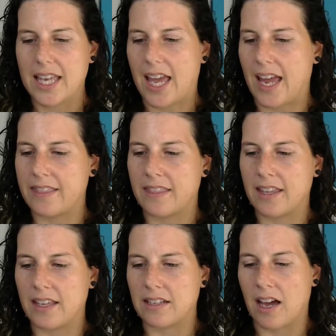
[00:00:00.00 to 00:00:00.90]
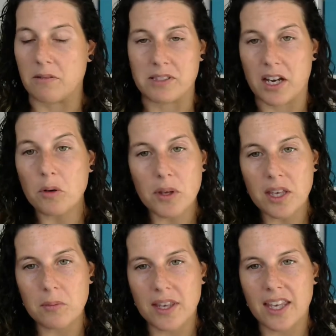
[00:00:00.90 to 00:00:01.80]
And then I was
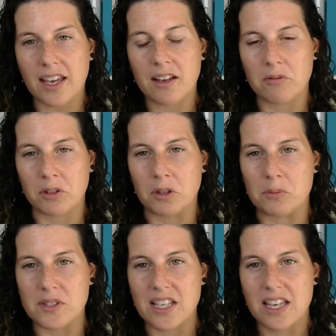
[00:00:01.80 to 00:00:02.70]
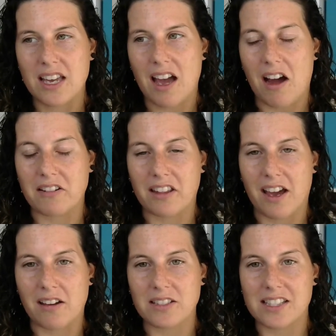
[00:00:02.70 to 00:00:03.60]
Airbnb rooms out of the
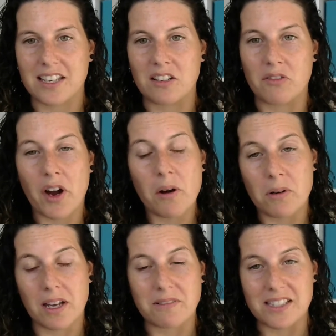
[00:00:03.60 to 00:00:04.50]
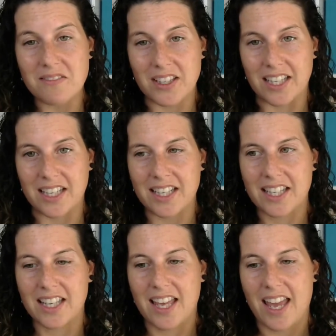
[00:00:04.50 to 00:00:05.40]
house in Navarre while I was living in it.
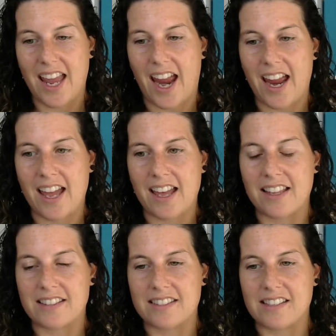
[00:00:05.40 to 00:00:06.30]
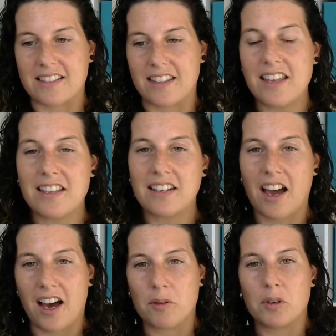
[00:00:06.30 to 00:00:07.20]
And then
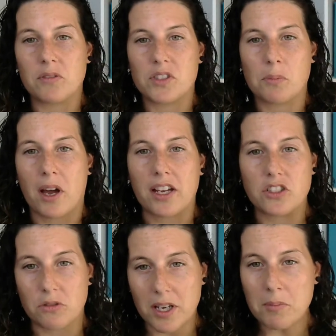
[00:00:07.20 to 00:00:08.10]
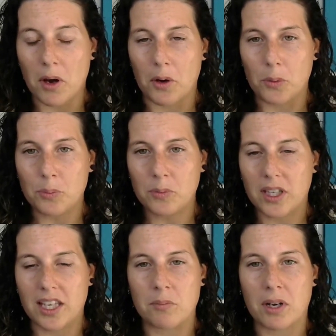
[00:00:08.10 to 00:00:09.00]
I moved to my dream home
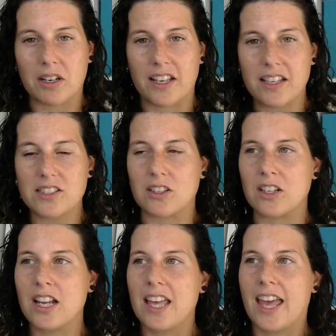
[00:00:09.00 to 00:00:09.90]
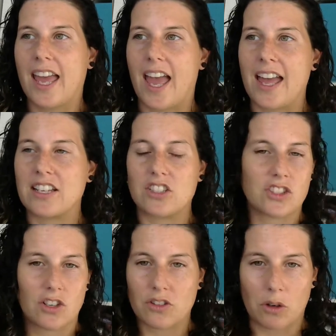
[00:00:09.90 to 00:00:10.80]
in Mary Esther and just
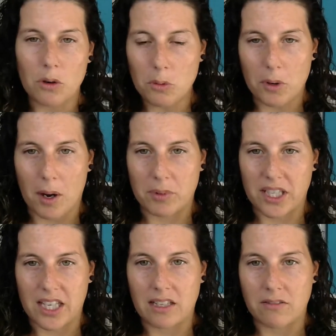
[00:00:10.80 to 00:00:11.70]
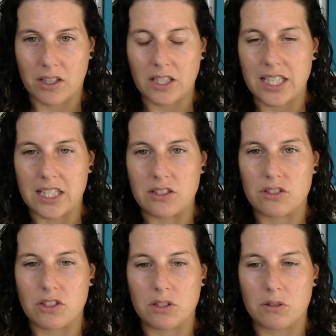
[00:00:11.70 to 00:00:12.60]
turned the whole property in Navarre
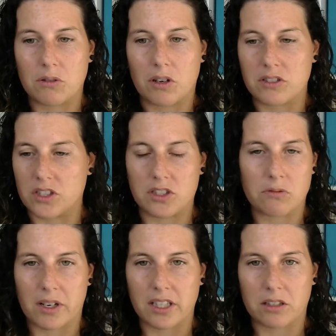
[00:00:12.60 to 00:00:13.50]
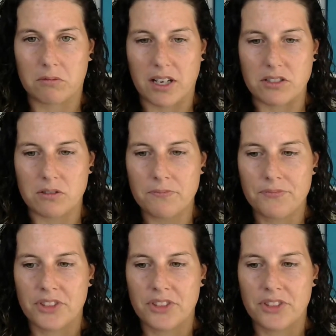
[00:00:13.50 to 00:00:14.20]
into just a regular rental.